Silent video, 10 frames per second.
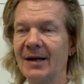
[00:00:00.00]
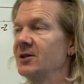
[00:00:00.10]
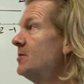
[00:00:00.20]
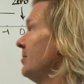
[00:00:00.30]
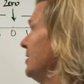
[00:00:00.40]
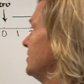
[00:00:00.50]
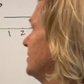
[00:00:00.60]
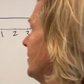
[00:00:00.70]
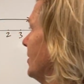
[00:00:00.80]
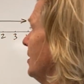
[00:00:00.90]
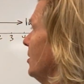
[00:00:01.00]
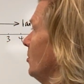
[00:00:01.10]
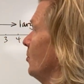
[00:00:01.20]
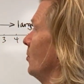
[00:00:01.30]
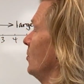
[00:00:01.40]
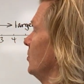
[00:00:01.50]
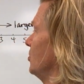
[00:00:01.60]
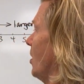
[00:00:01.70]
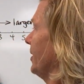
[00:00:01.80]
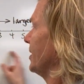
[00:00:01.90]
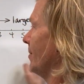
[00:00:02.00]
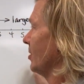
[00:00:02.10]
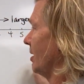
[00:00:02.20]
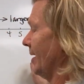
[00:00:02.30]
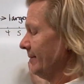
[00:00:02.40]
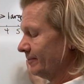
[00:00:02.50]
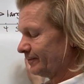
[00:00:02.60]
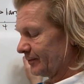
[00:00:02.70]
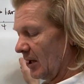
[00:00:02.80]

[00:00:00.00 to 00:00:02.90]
That just means drawing a number line,